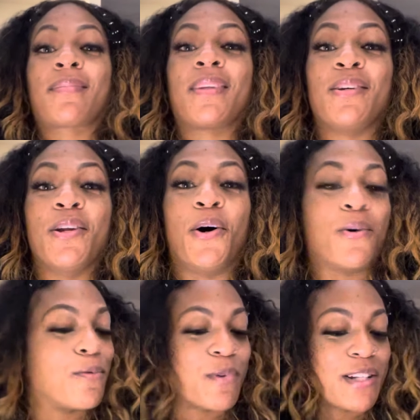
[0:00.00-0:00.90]
you know,
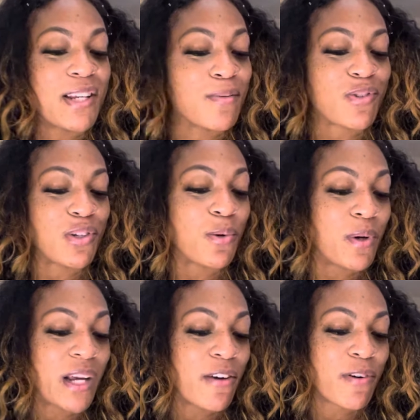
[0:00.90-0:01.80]
redemption or
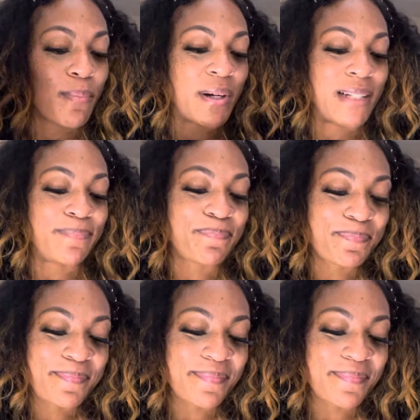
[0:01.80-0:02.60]
whatever, but